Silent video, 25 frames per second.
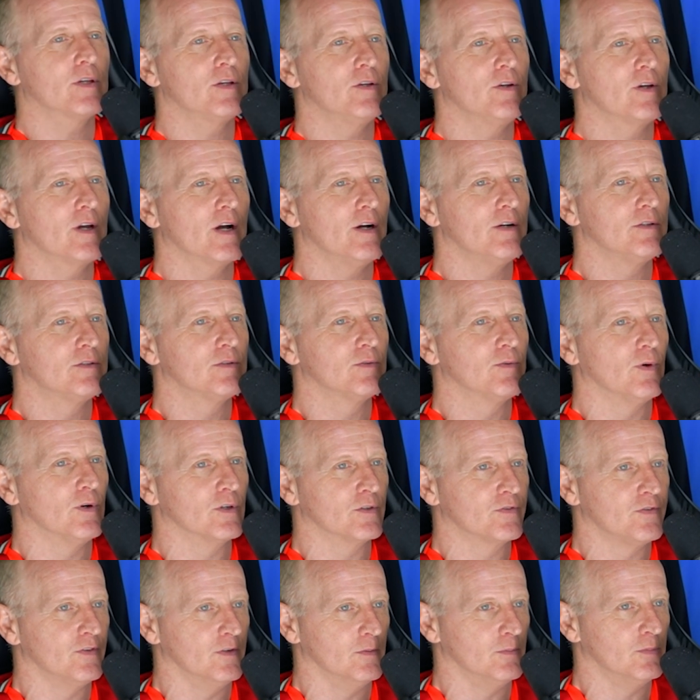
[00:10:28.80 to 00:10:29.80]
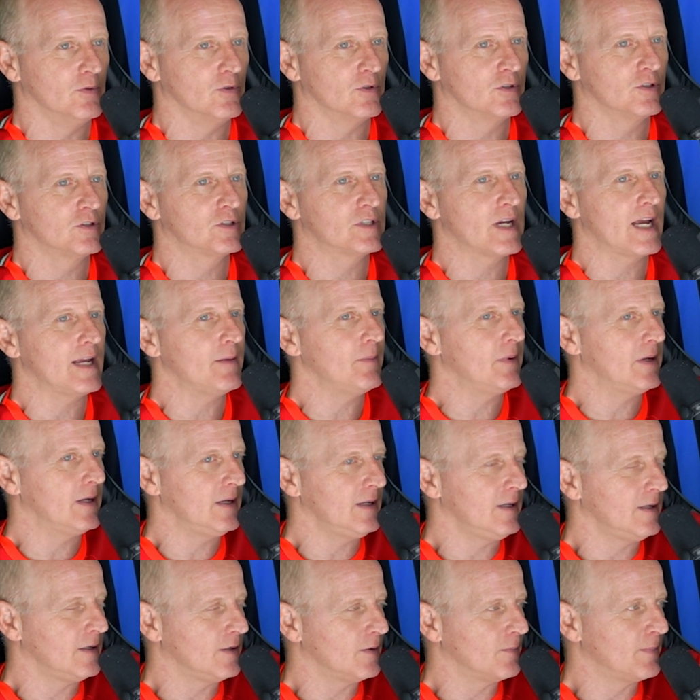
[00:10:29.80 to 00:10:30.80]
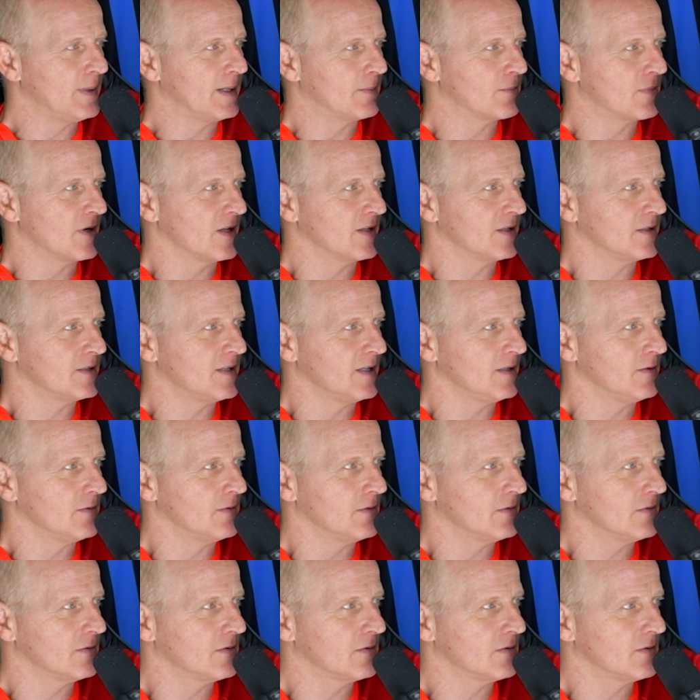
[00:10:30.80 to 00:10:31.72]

you go to watch football because Jamie, your big brother, didn't